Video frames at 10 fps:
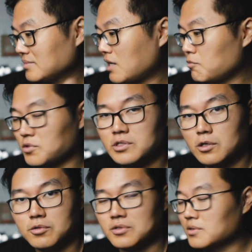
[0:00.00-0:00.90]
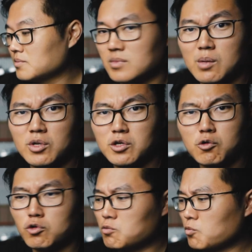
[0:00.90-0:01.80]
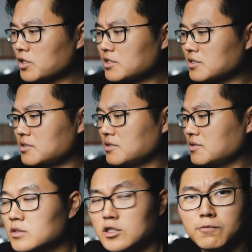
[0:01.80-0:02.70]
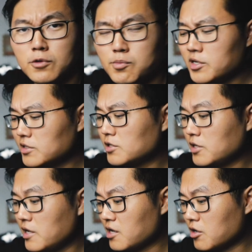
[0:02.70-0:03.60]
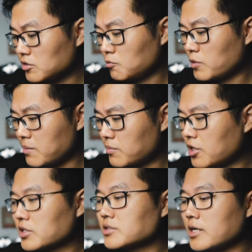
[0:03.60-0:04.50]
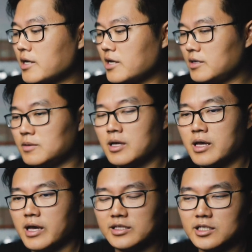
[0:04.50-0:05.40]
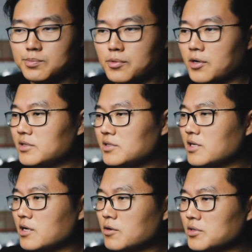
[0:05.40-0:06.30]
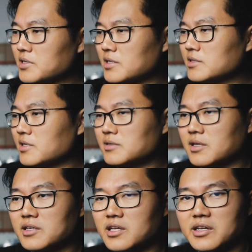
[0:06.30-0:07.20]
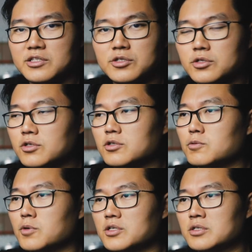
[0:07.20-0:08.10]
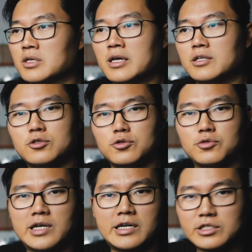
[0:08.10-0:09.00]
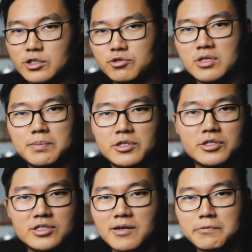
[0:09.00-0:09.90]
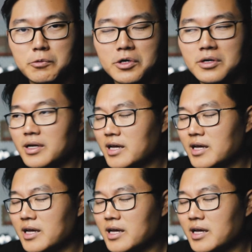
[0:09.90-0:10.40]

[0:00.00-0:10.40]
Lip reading: I was sold. I mean, who wouldn't want this? So for me, they're hitting all the right marks, and at this point, the only thing that they needed to do was to not screw up their software.